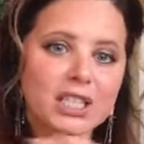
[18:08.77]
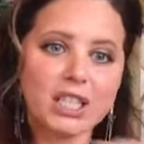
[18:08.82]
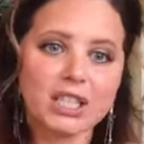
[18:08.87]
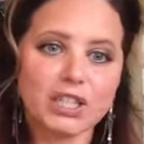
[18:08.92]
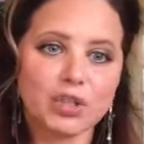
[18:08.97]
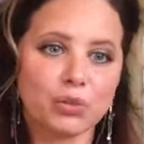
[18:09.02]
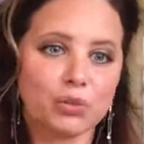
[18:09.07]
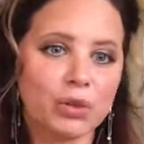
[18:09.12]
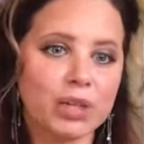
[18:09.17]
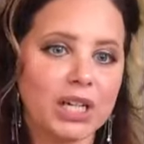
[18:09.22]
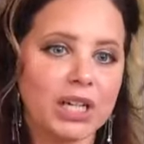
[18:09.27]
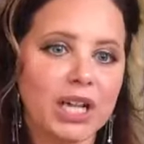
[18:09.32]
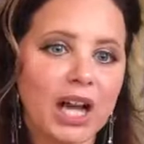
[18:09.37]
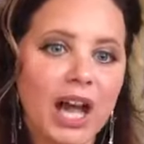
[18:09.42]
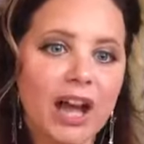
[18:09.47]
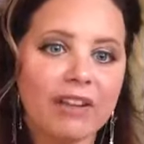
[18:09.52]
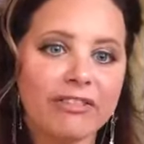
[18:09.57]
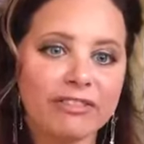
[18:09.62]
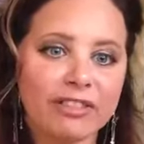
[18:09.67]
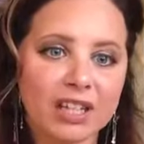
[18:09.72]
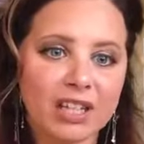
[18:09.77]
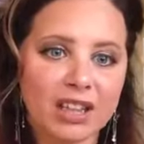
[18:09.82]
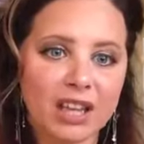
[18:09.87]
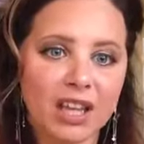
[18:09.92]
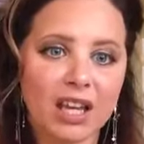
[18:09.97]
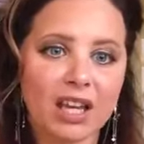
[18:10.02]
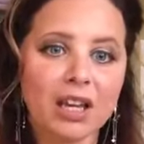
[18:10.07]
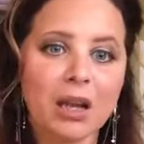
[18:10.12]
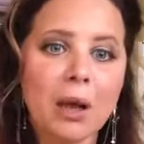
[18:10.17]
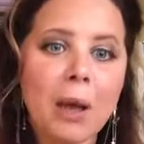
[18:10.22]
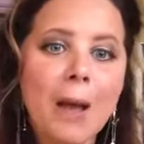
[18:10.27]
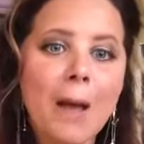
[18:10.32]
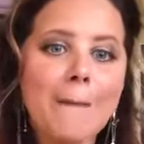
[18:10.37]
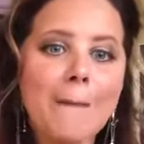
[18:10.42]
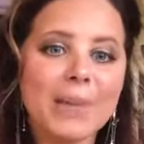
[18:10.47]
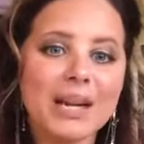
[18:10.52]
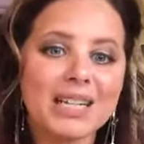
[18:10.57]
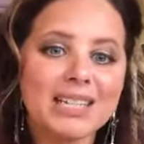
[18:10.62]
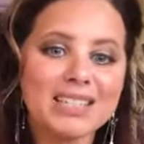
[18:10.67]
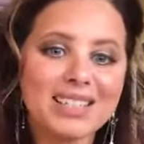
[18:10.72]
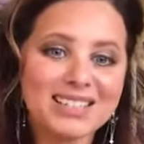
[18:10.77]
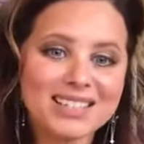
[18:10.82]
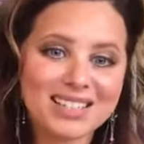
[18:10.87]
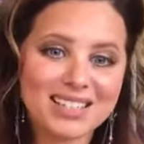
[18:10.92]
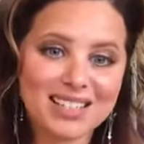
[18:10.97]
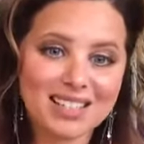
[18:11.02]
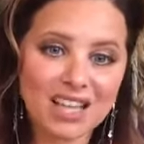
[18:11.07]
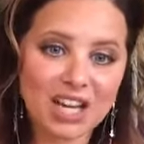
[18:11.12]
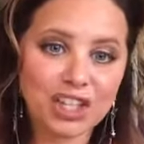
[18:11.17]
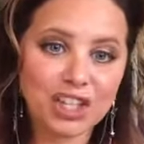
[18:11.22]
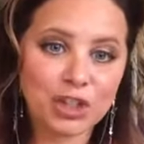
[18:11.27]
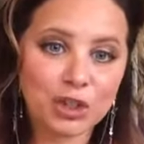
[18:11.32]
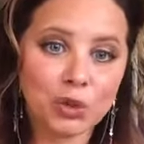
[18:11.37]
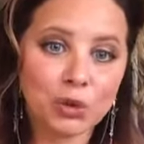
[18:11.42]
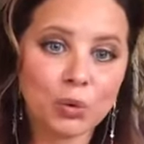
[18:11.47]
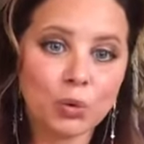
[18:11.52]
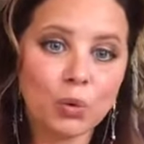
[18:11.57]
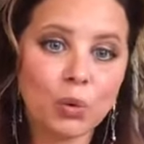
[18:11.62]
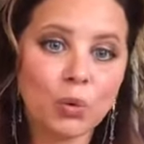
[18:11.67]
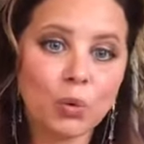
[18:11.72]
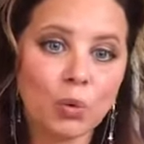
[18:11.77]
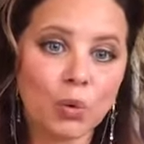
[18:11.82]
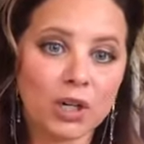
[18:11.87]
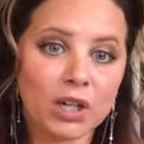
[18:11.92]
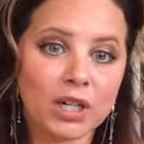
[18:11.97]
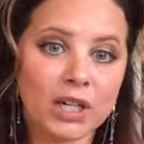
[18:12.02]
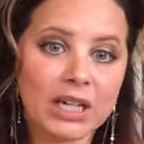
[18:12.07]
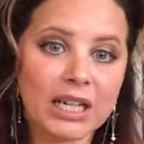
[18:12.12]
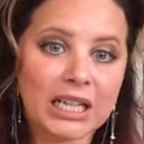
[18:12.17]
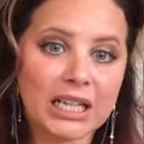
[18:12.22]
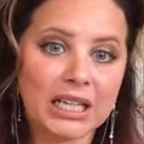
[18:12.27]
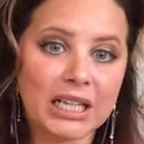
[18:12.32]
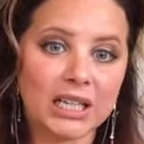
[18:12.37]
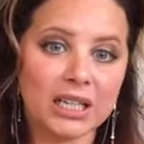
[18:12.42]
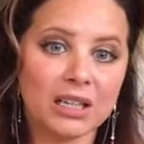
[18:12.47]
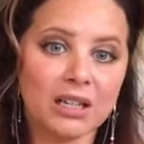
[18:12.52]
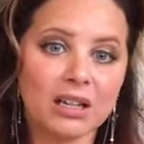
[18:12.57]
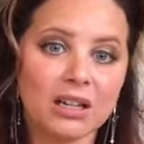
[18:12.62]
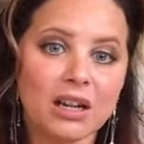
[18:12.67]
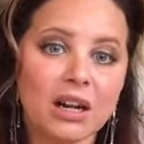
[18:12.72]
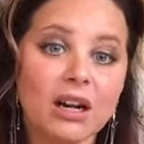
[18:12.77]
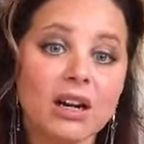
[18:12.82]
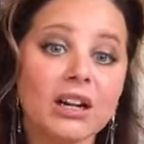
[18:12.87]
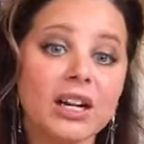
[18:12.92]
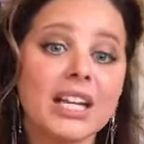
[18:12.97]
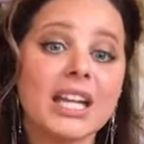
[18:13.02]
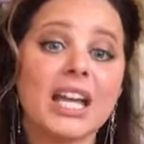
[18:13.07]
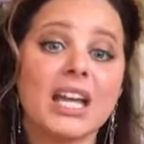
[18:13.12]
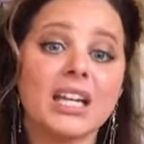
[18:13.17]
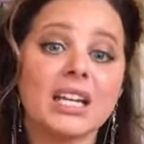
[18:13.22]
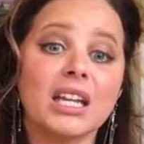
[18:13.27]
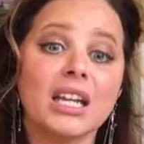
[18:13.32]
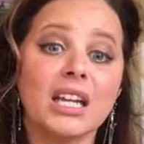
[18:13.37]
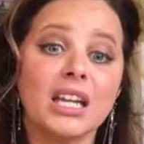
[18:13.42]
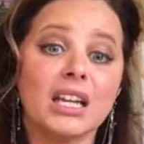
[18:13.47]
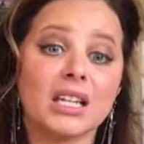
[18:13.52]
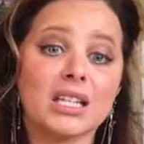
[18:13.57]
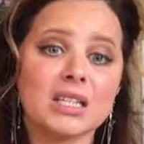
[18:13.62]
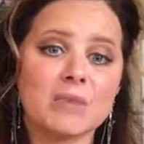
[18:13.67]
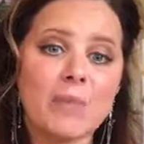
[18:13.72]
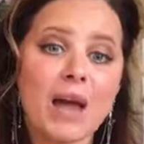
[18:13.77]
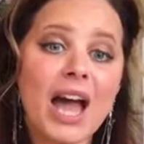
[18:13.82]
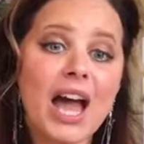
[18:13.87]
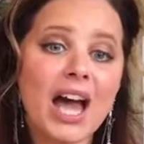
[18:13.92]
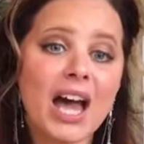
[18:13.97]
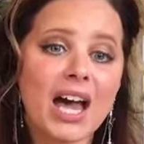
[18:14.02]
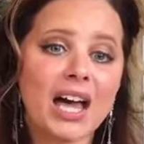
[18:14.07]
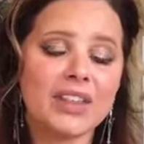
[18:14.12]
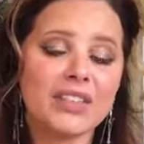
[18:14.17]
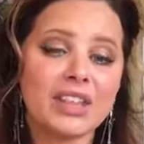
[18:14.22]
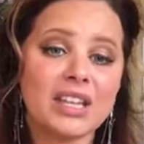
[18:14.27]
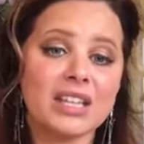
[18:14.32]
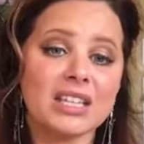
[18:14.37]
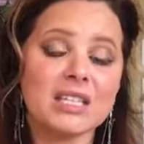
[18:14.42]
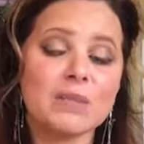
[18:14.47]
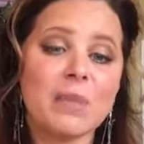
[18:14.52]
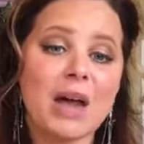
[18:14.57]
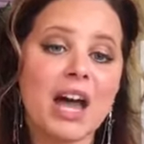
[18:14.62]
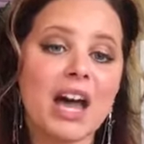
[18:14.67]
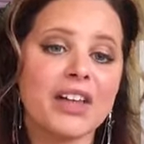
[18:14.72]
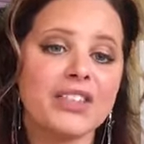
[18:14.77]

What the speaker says: I didn't get to read everything, but I did see that you were in Hurricane Ian's path.